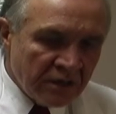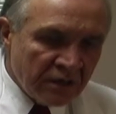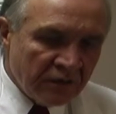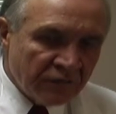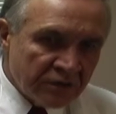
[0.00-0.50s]

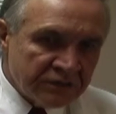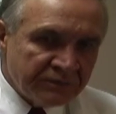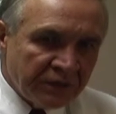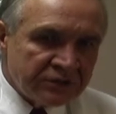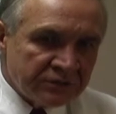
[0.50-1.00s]
Of course,
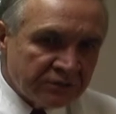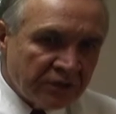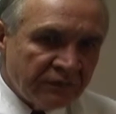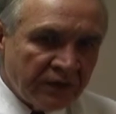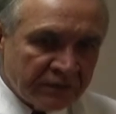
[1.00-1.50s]
patients who
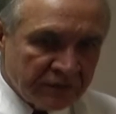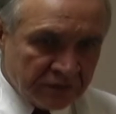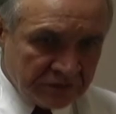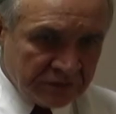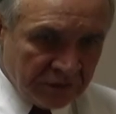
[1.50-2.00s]
have
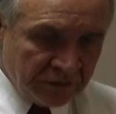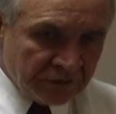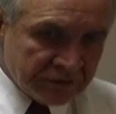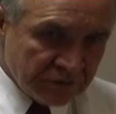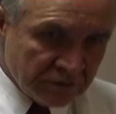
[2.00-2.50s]

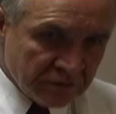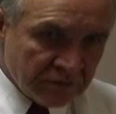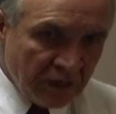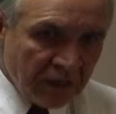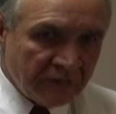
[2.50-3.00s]
atherosclerosis, who
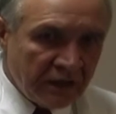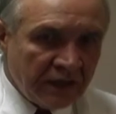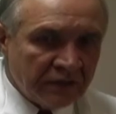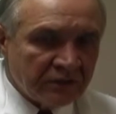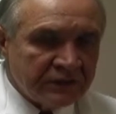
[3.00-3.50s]
have a
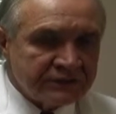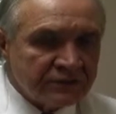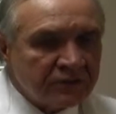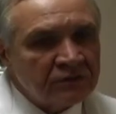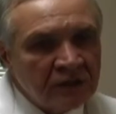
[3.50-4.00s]
high
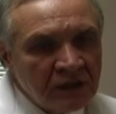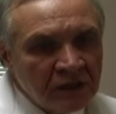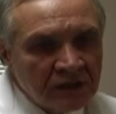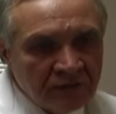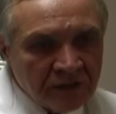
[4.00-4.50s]
cholesterol,
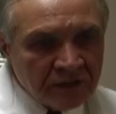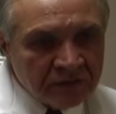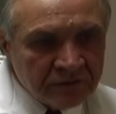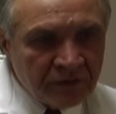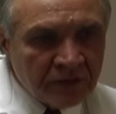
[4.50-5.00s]
they
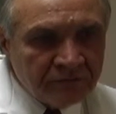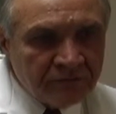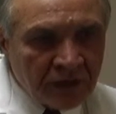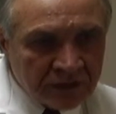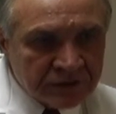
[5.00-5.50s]
develop
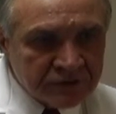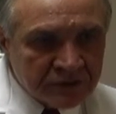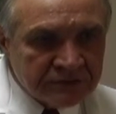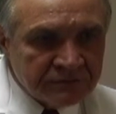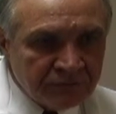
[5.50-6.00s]

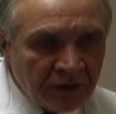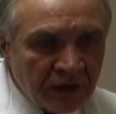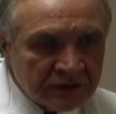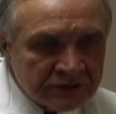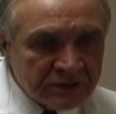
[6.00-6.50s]
blockages,
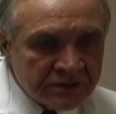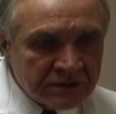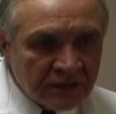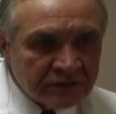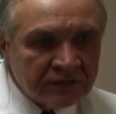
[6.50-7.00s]
plaques in the
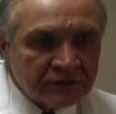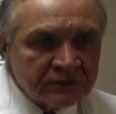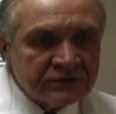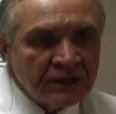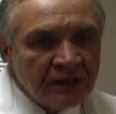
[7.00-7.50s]

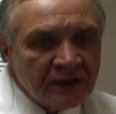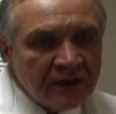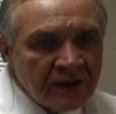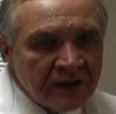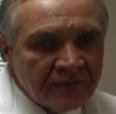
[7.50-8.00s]
arteries,
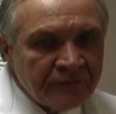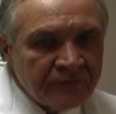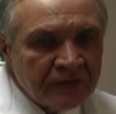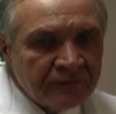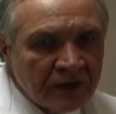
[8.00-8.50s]
and
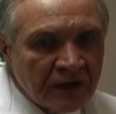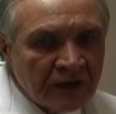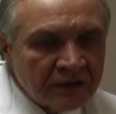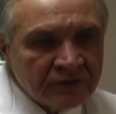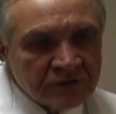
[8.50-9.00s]
they are
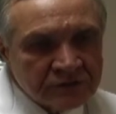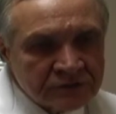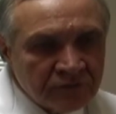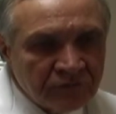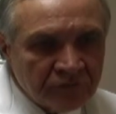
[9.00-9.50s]
at the risk
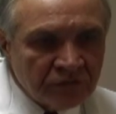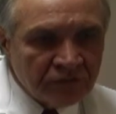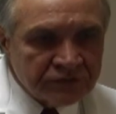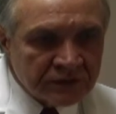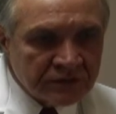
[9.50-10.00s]
of
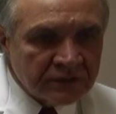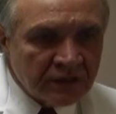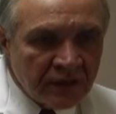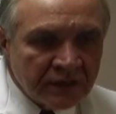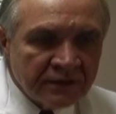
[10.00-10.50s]
losing the
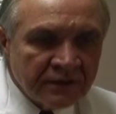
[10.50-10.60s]
leg.